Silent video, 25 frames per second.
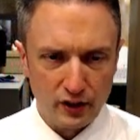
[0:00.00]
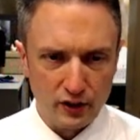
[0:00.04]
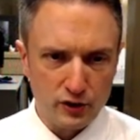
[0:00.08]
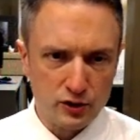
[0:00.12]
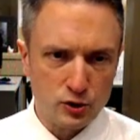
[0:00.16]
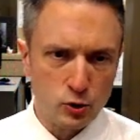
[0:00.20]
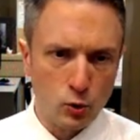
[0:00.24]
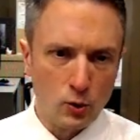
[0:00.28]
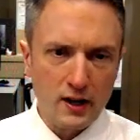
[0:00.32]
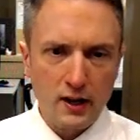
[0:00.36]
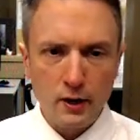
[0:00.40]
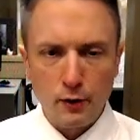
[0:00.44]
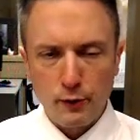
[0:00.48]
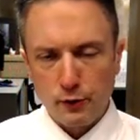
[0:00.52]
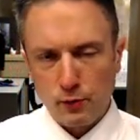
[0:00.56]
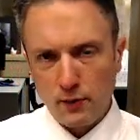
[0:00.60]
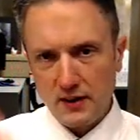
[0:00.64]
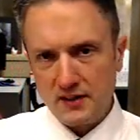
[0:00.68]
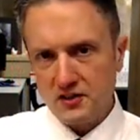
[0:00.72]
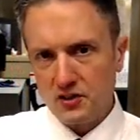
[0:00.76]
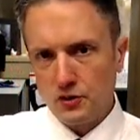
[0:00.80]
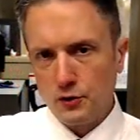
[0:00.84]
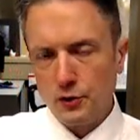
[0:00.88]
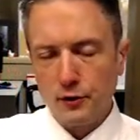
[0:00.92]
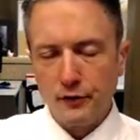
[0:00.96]
The tornado
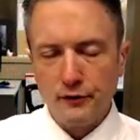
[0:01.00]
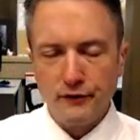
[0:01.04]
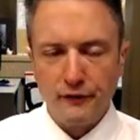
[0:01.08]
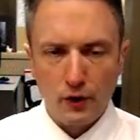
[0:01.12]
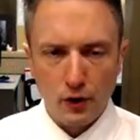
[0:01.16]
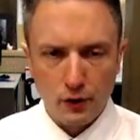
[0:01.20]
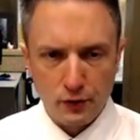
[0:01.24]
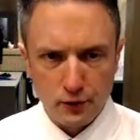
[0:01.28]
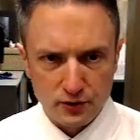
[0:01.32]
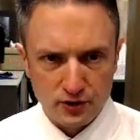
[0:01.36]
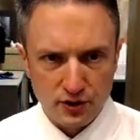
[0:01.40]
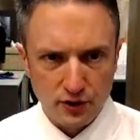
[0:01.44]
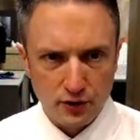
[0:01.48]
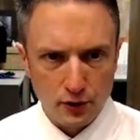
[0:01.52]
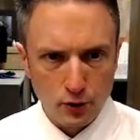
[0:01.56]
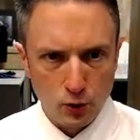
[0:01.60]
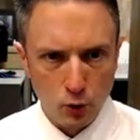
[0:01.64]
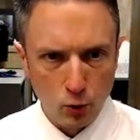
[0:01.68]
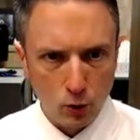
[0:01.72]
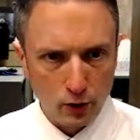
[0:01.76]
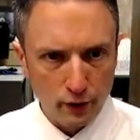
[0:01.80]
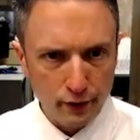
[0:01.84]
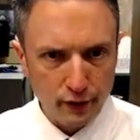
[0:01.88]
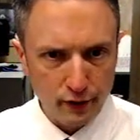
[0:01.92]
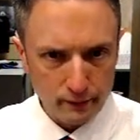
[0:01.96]
threat's a little farther to the
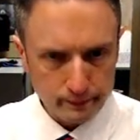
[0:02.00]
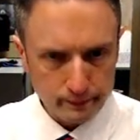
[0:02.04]
north,